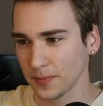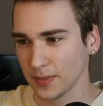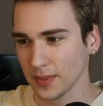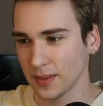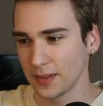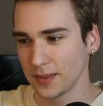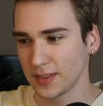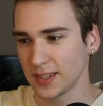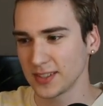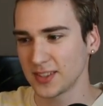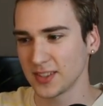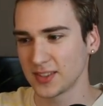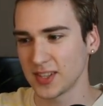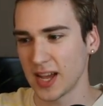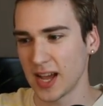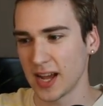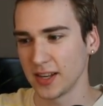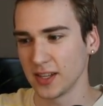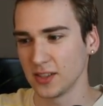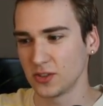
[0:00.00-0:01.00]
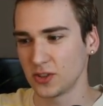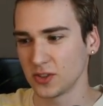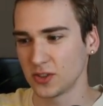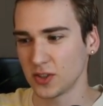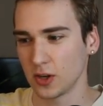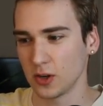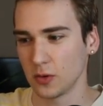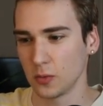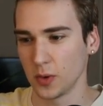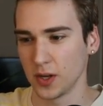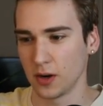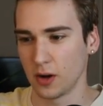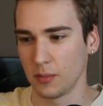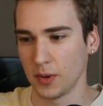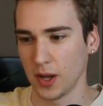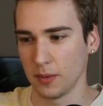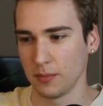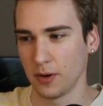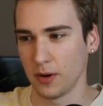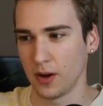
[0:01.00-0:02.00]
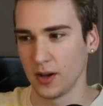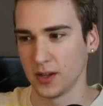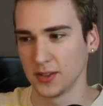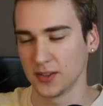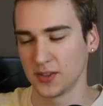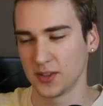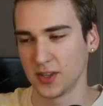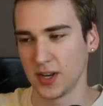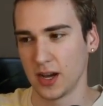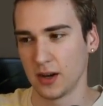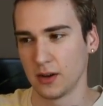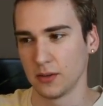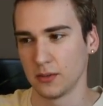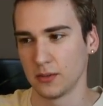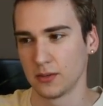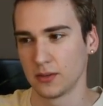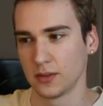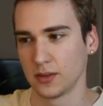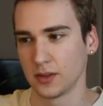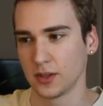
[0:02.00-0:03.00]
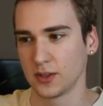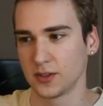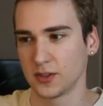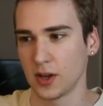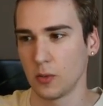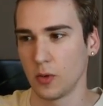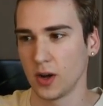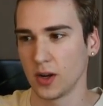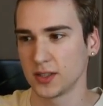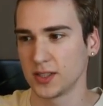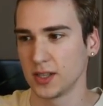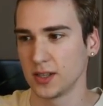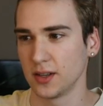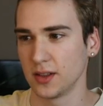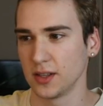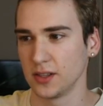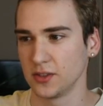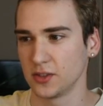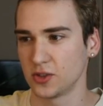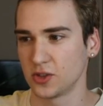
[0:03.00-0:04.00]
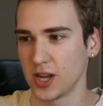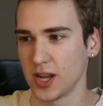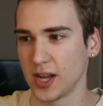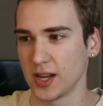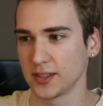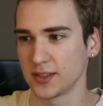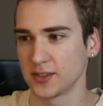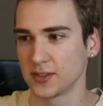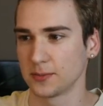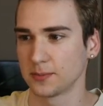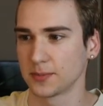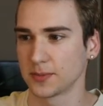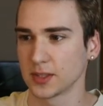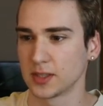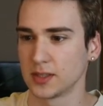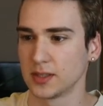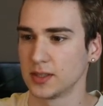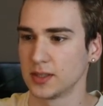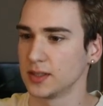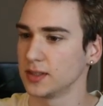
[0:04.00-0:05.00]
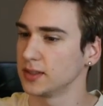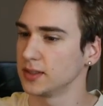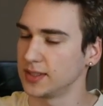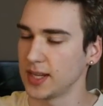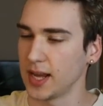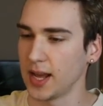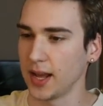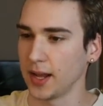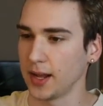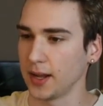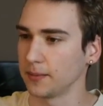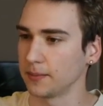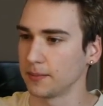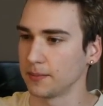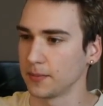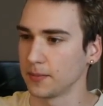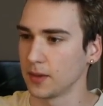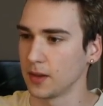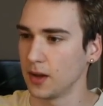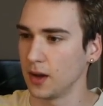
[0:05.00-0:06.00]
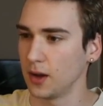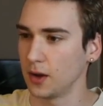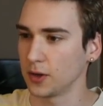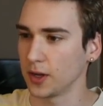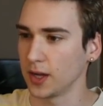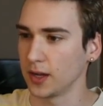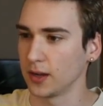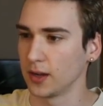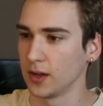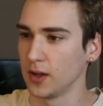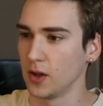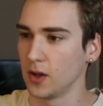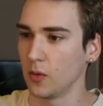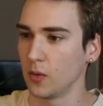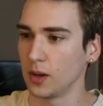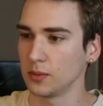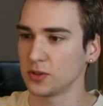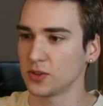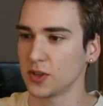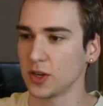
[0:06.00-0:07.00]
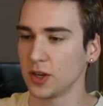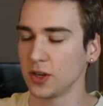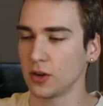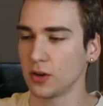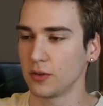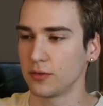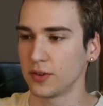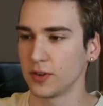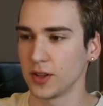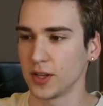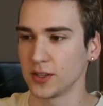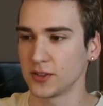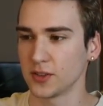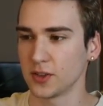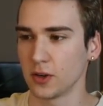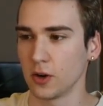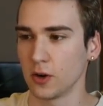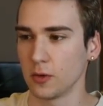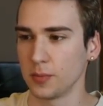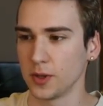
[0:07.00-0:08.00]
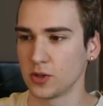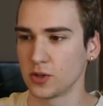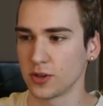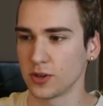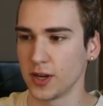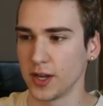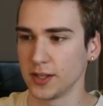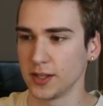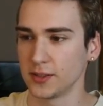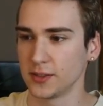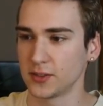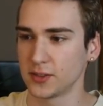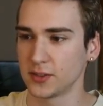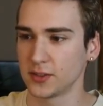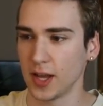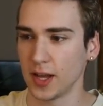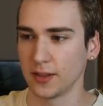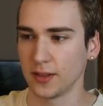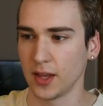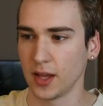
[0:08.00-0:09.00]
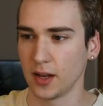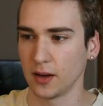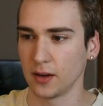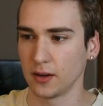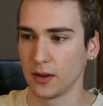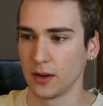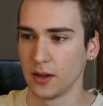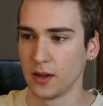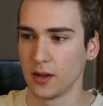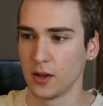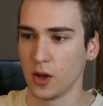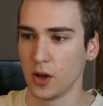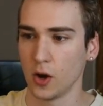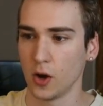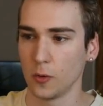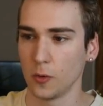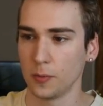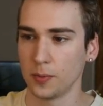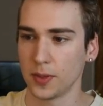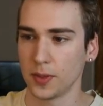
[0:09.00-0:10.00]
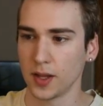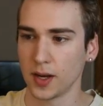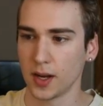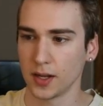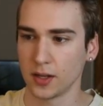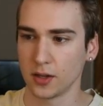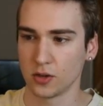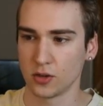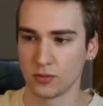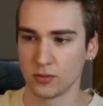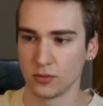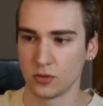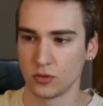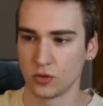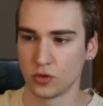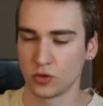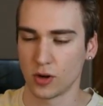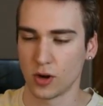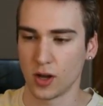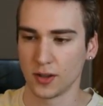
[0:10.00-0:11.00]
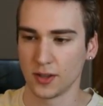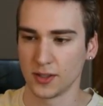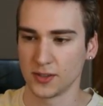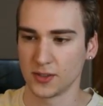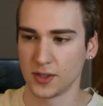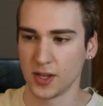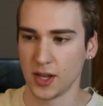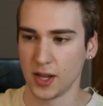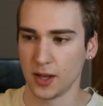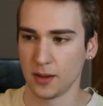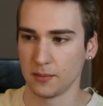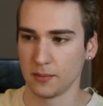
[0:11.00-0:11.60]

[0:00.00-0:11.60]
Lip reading: This is sad. He's just going to win all my pawns now because I walked into these checks. Dang. Okay. Well, I'm just going to go for this and hope he trades and then hope that I can draw this game.